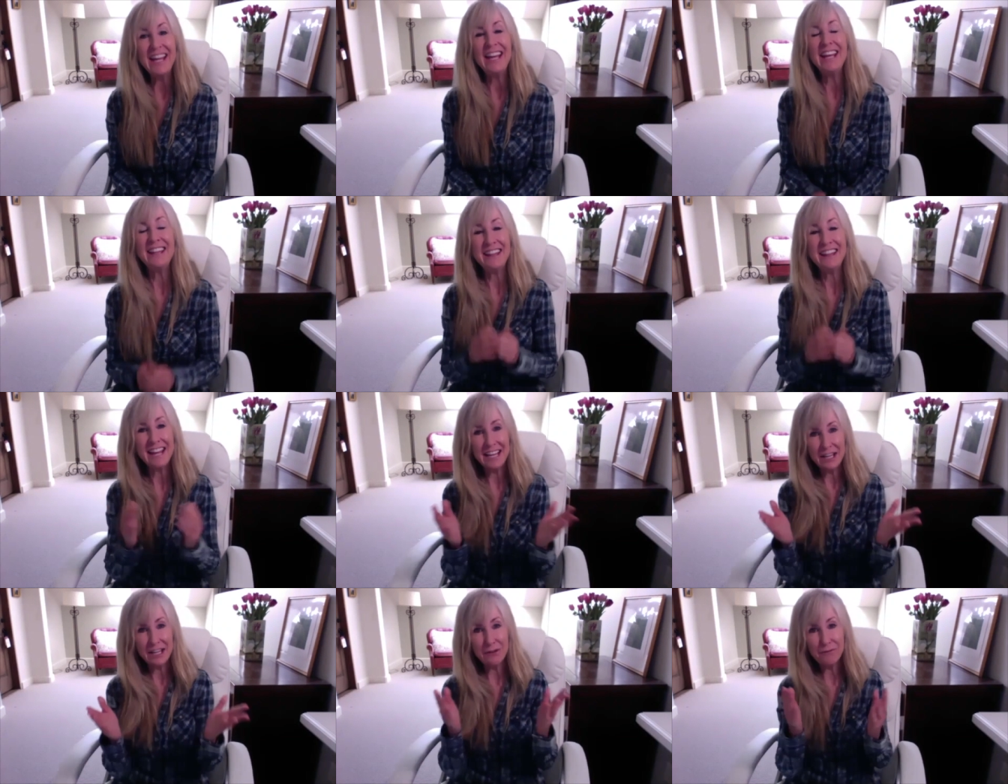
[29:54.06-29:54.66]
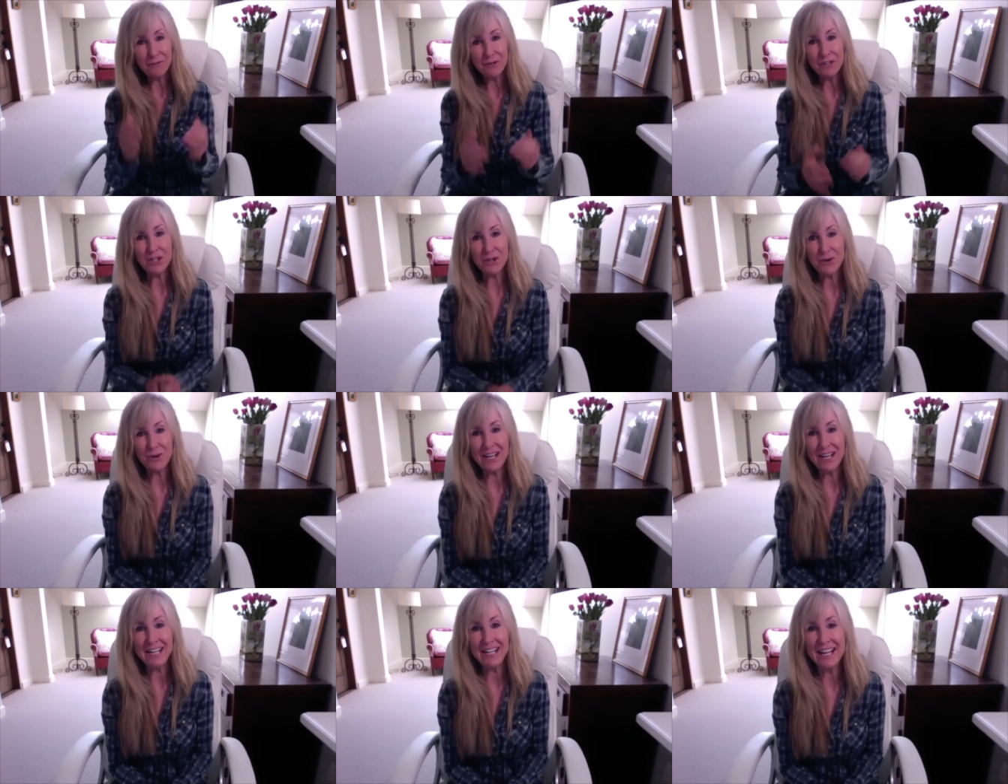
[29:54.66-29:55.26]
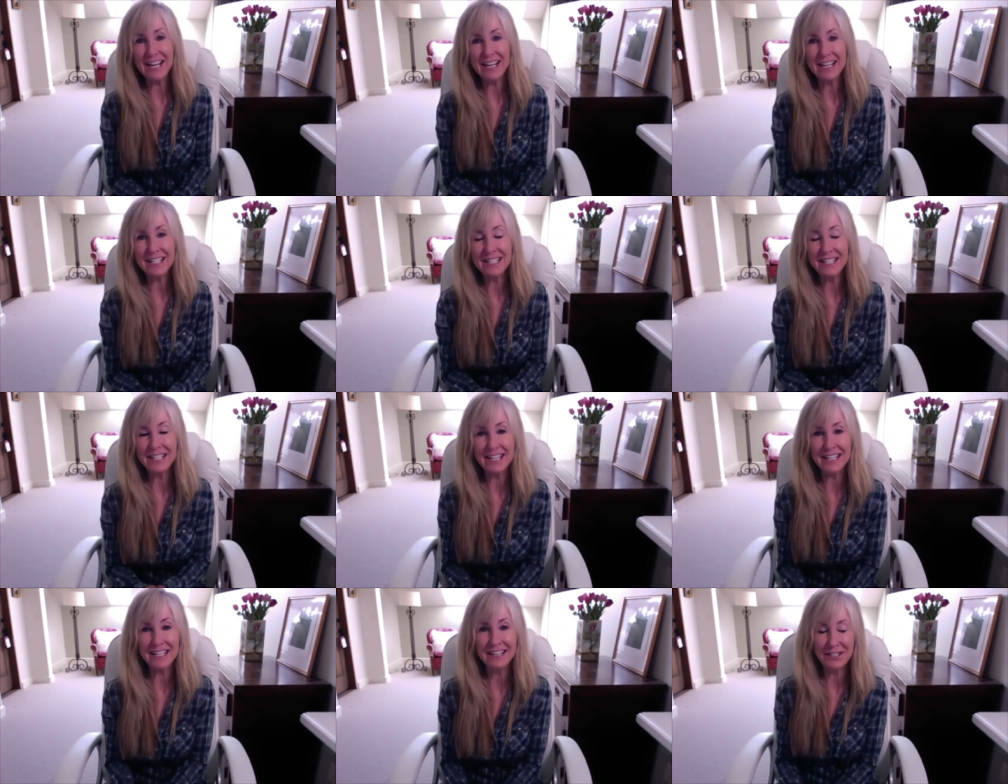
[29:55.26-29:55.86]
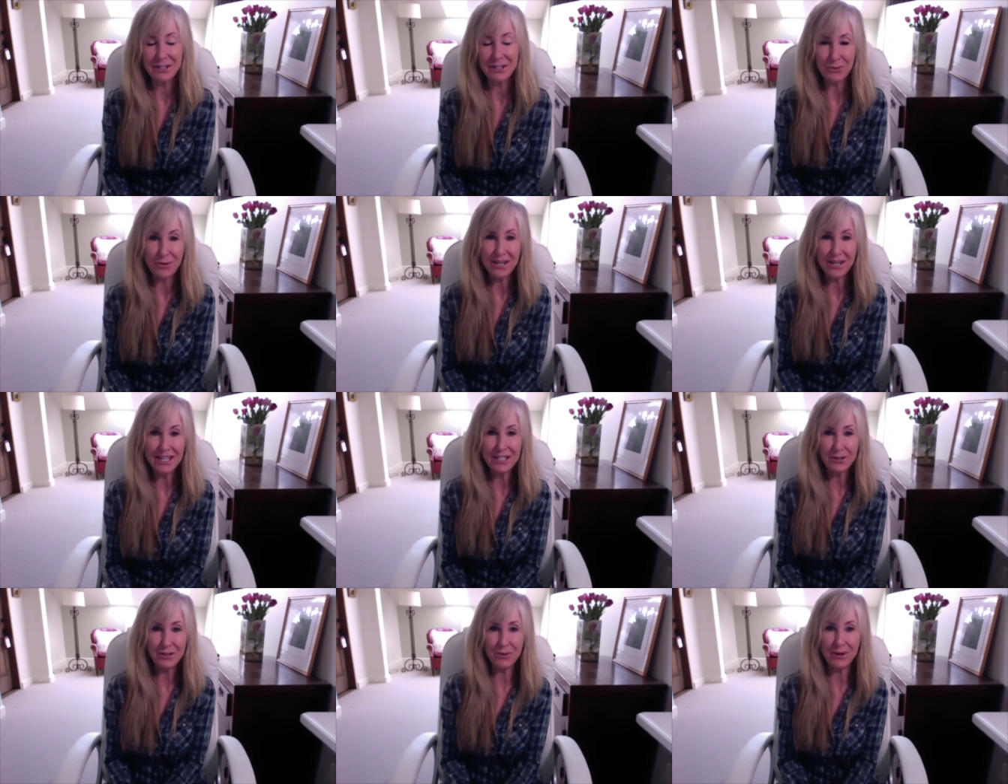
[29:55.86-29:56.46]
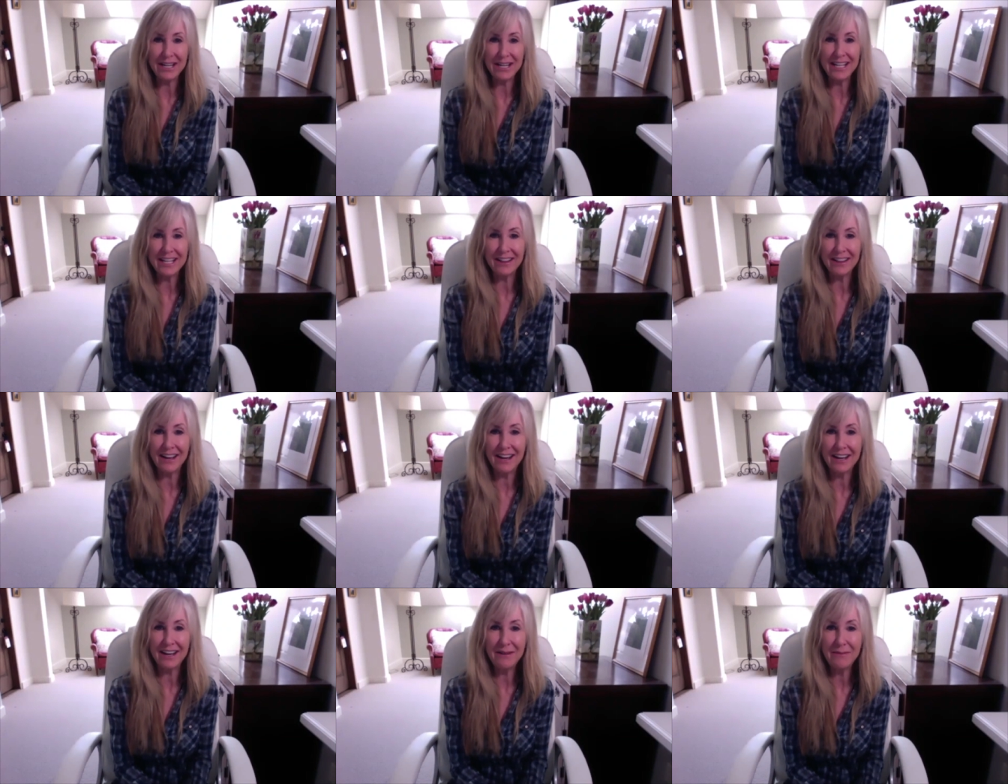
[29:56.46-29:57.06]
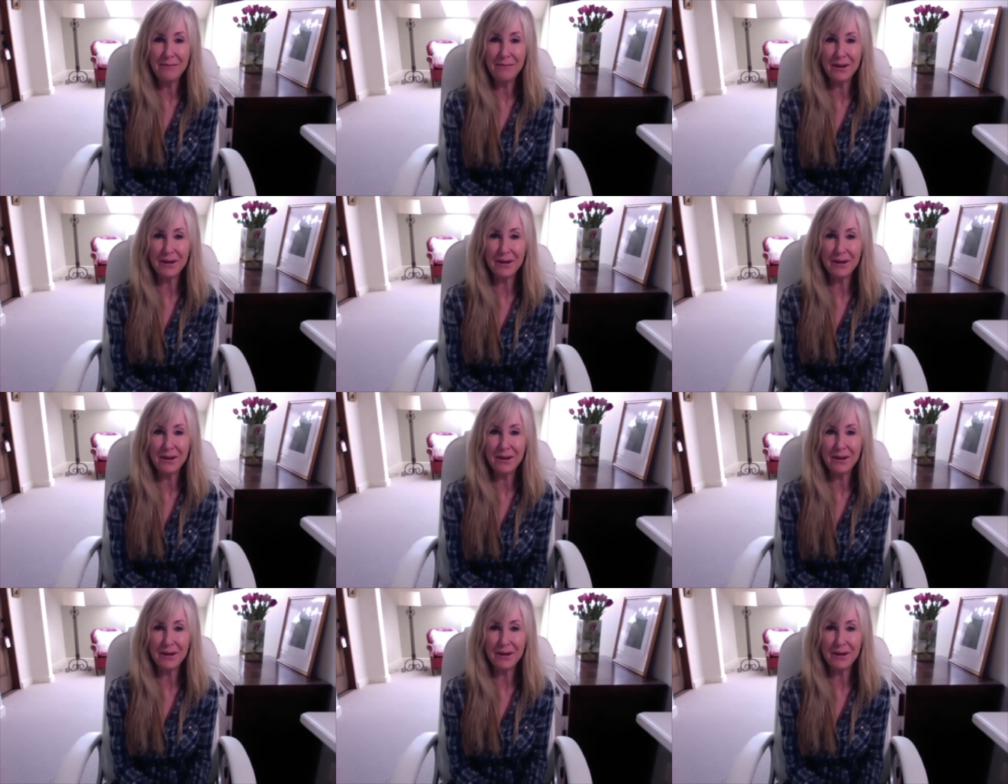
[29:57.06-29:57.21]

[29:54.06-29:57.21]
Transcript: thank you for joining us at the twenty twenty Club,